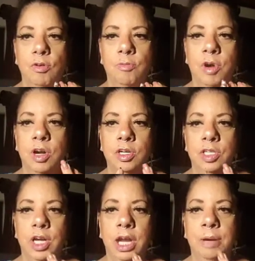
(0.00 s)

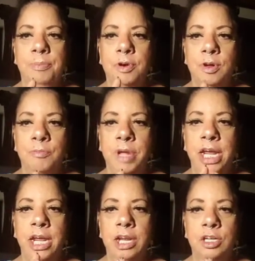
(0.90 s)
March, April,
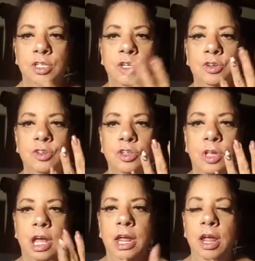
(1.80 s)
May, June,
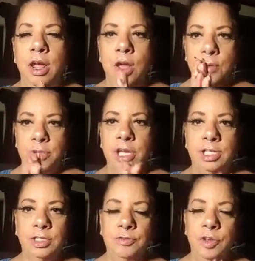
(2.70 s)
July.
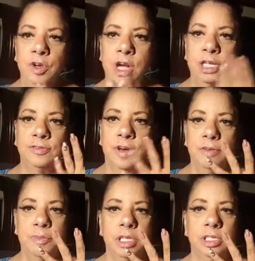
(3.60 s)
Because if you guys,
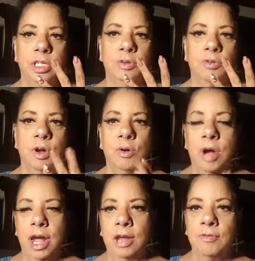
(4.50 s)
5 months in a row,
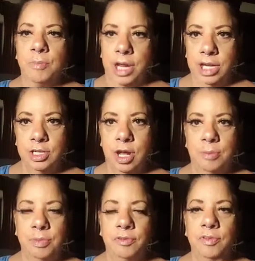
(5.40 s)
I have made
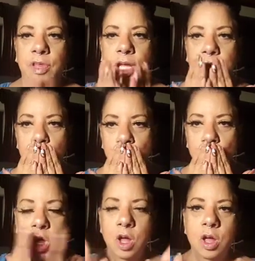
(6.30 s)
top affiliate.
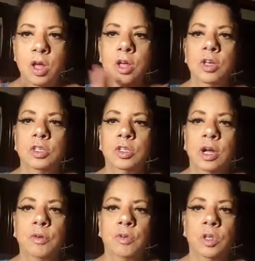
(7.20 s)
So, I
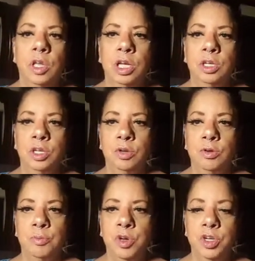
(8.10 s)
really do
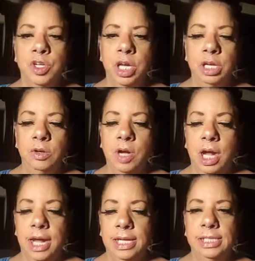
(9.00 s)
appreciate you
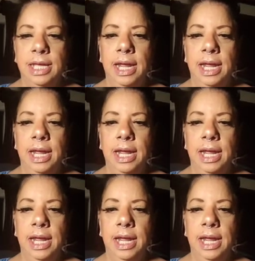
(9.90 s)
guys.